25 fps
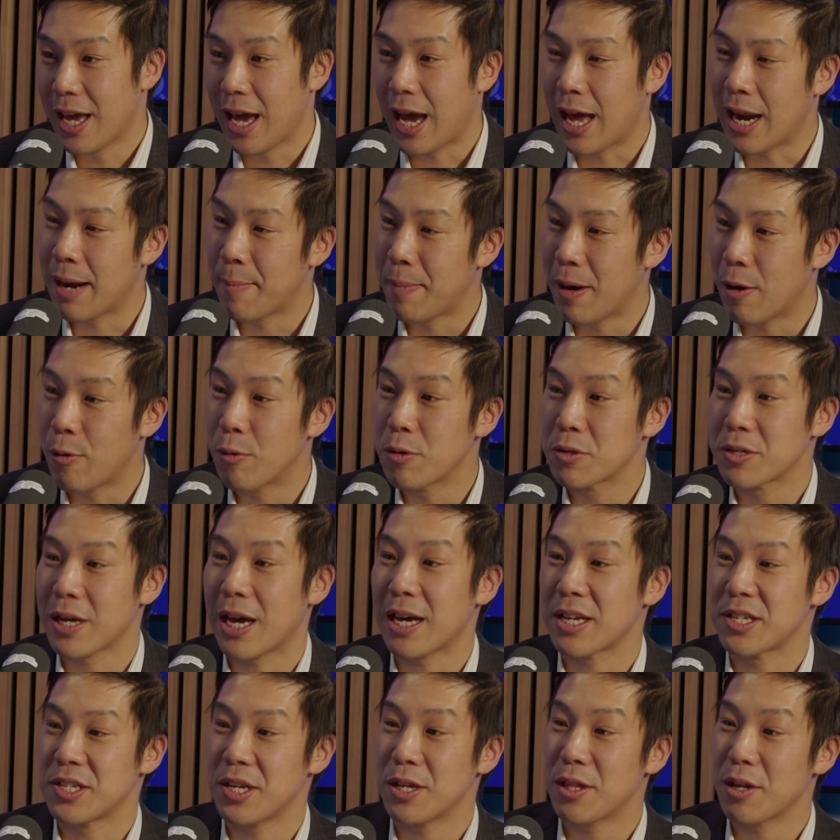And but also
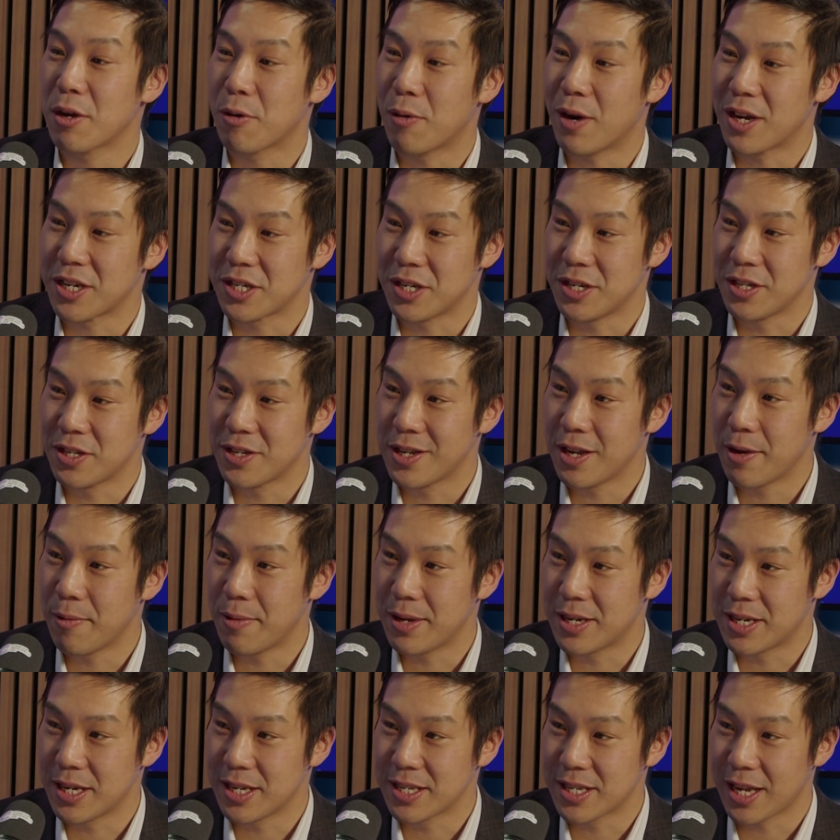ask the other question too,
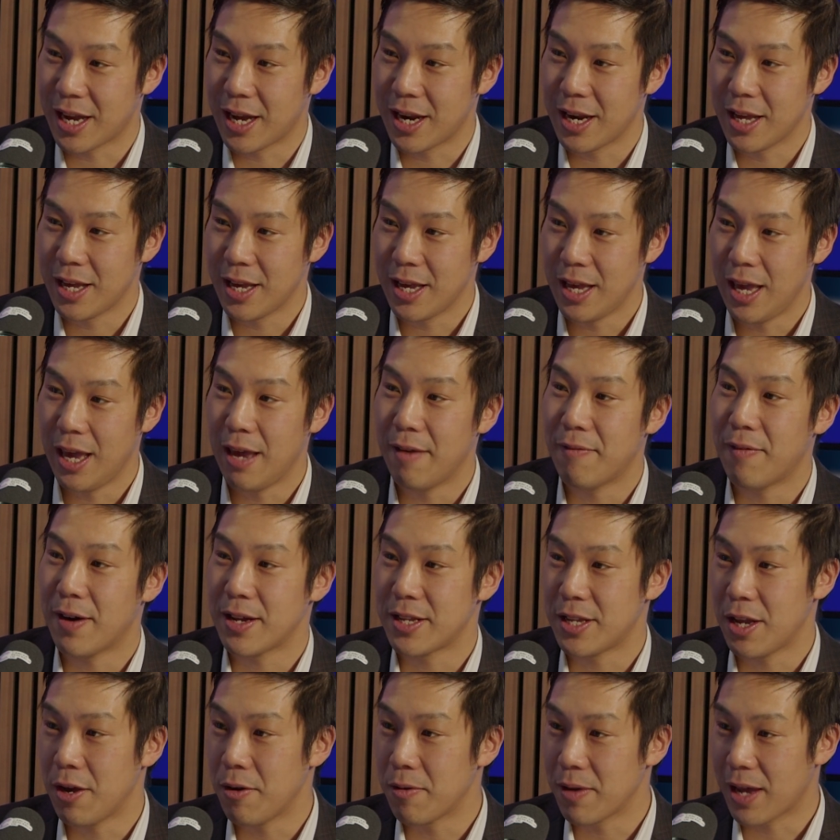which is that if I
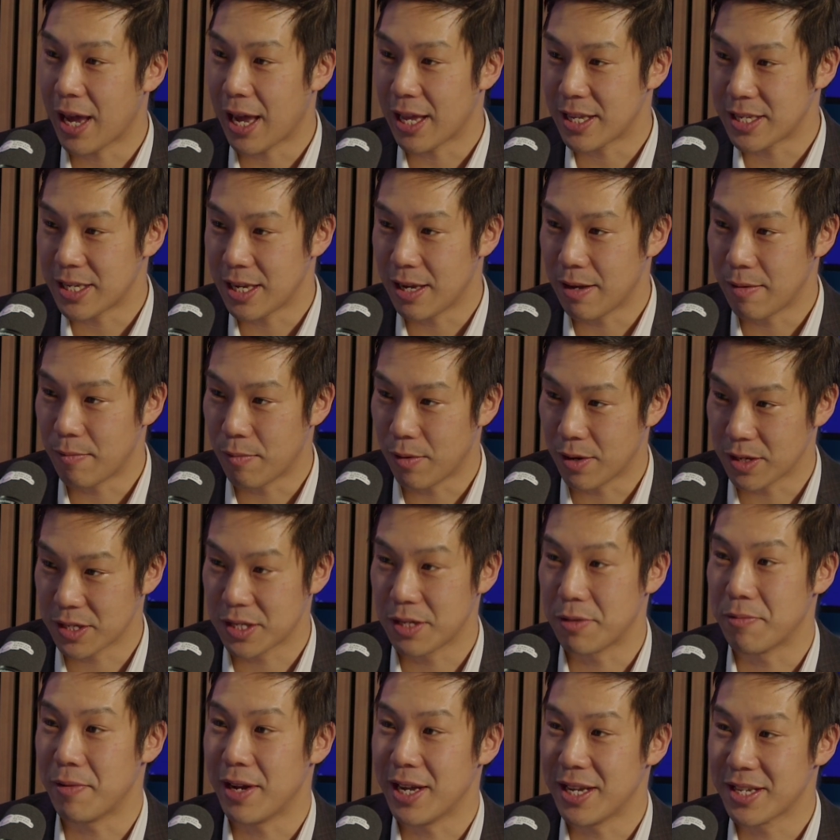don't get it, what's
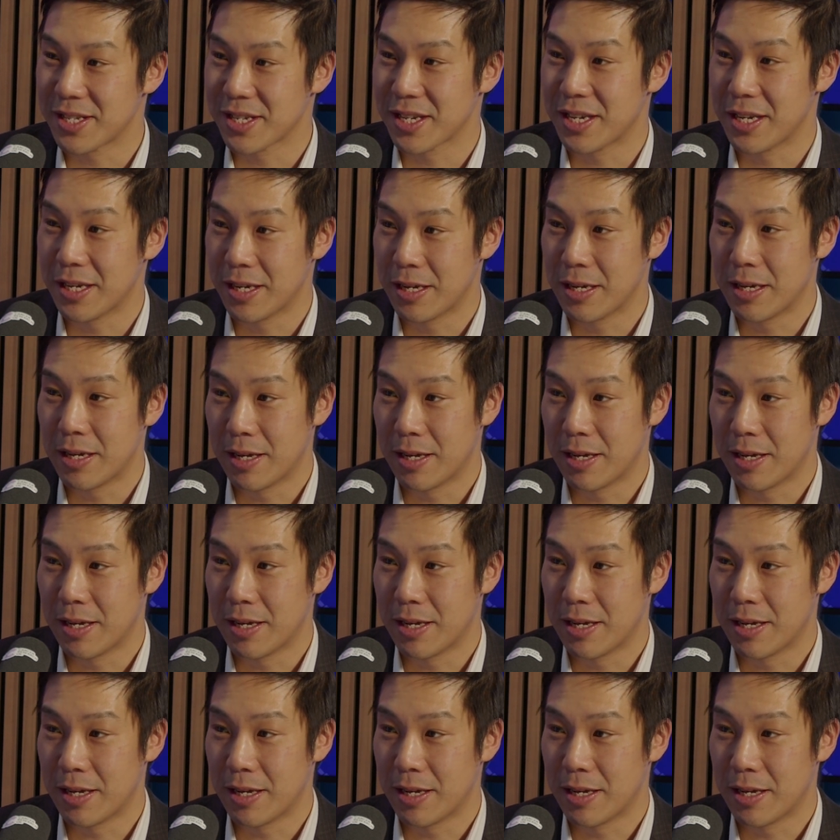the risk?